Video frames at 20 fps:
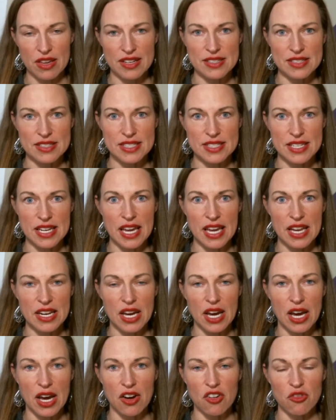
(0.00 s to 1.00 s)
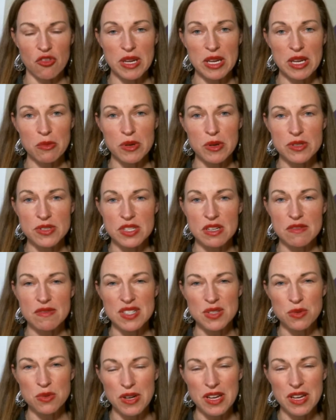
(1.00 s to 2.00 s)
instead of being perceived
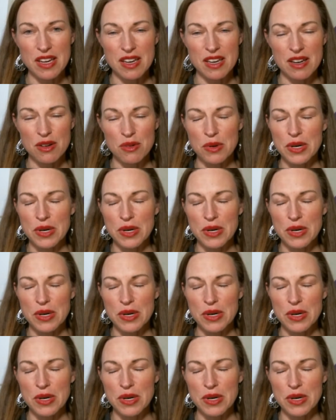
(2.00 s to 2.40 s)
as weak,